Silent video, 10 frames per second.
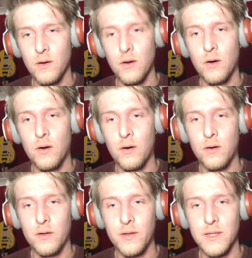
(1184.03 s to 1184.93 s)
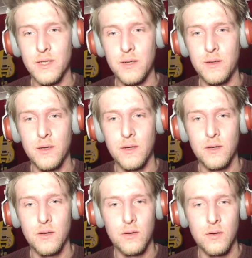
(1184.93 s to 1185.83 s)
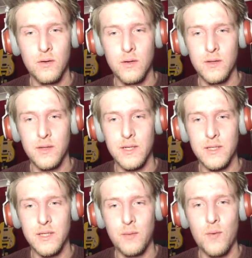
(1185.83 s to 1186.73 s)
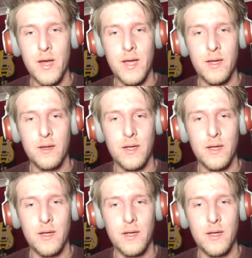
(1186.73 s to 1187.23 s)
Oh, that said beware.